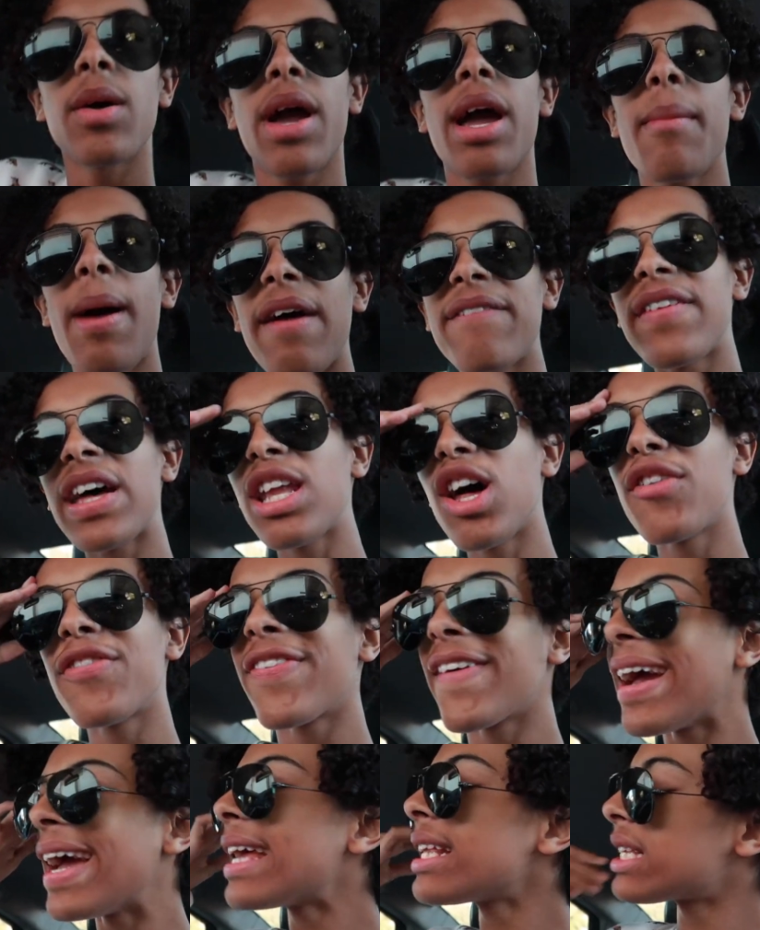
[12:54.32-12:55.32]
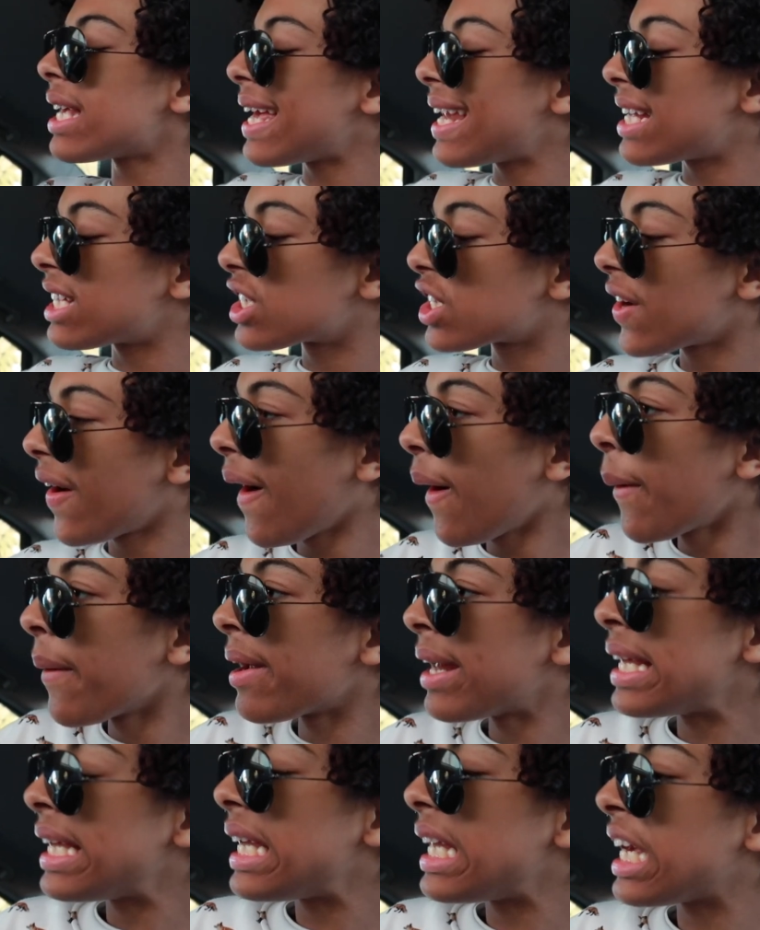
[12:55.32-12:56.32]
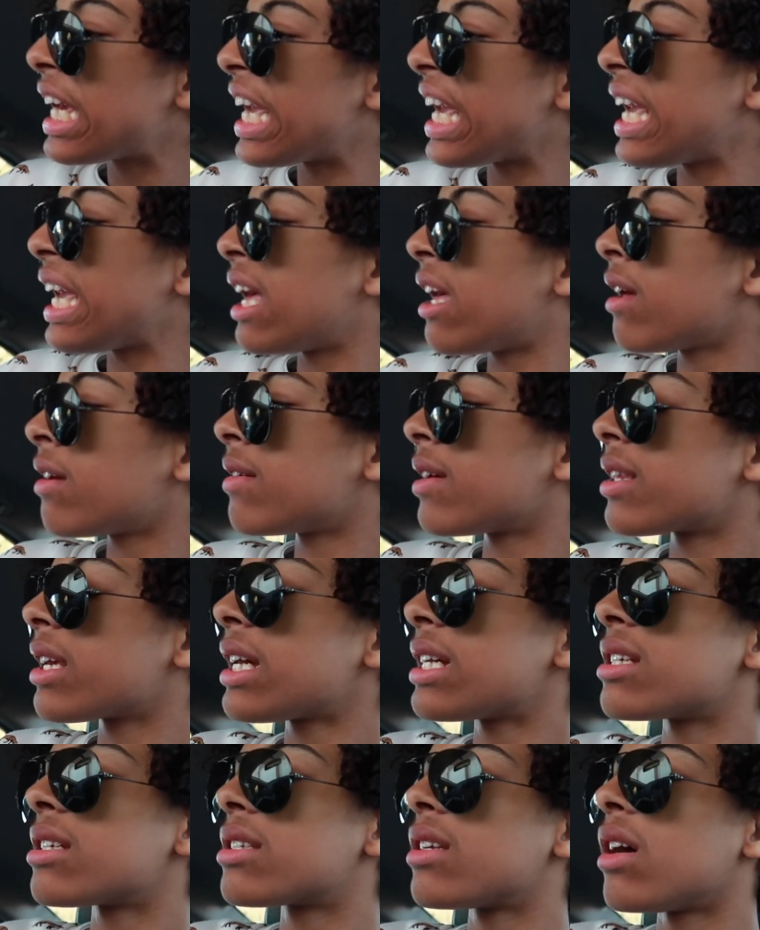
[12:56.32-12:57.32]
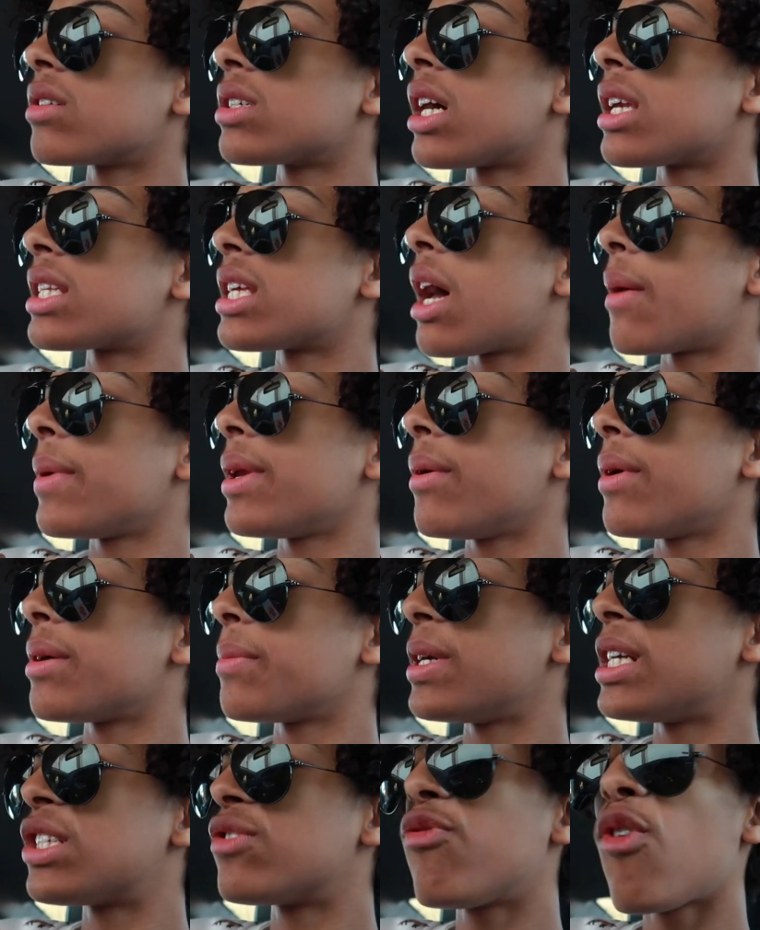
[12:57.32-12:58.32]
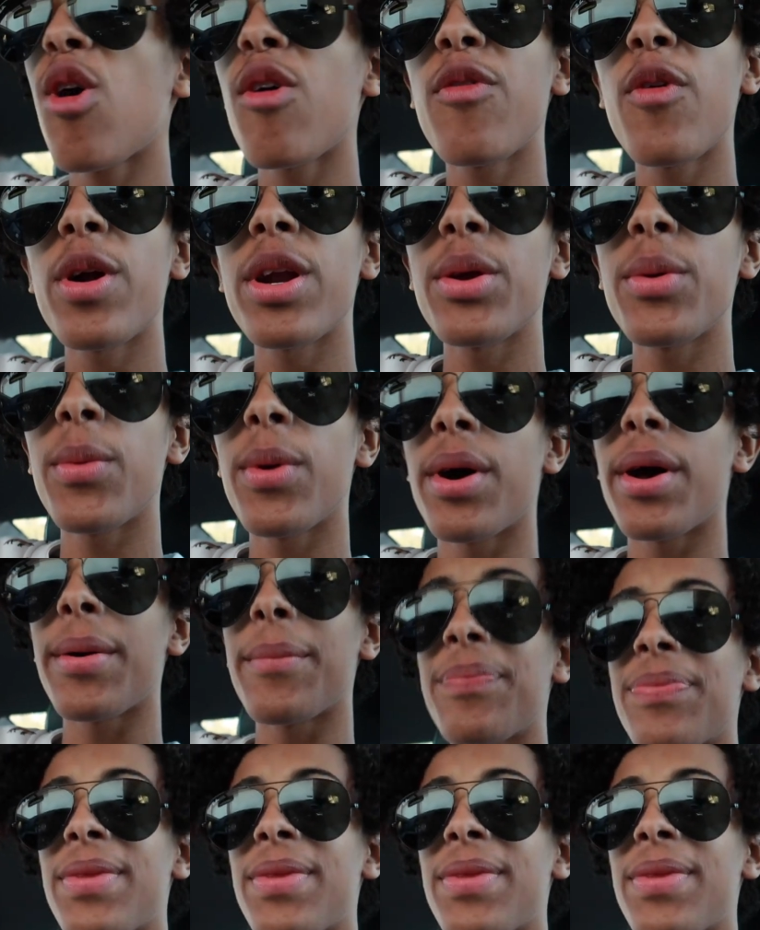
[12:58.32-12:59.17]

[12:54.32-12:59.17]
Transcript: my fellow friends it is currently i think i just told y'all the time anyway but it's 4:41.